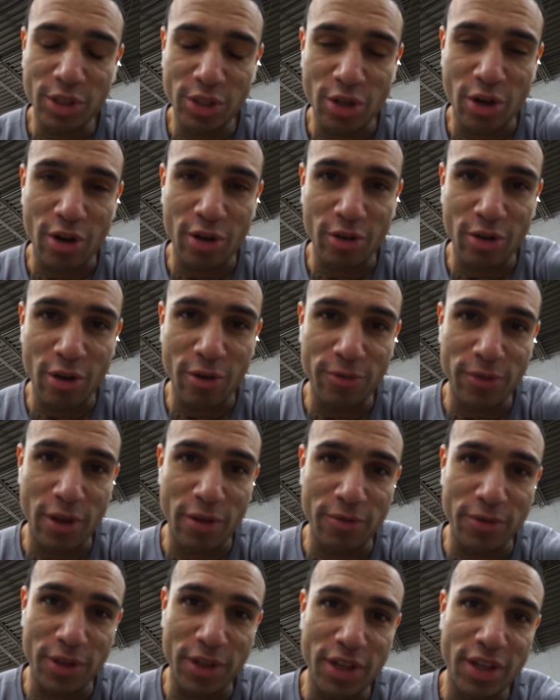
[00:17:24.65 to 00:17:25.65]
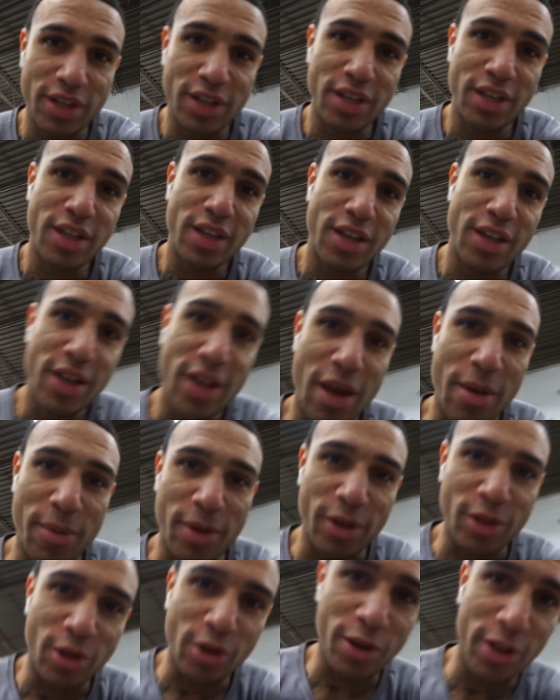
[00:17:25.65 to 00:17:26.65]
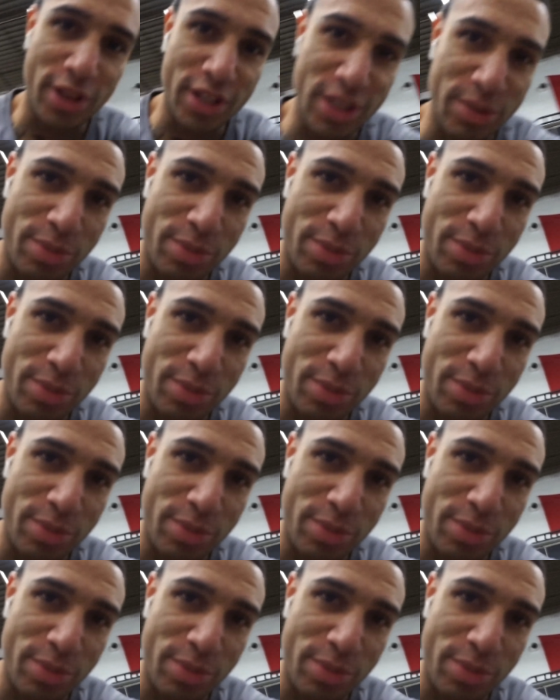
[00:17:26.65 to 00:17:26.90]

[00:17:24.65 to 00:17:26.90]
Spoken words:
I mean, look at this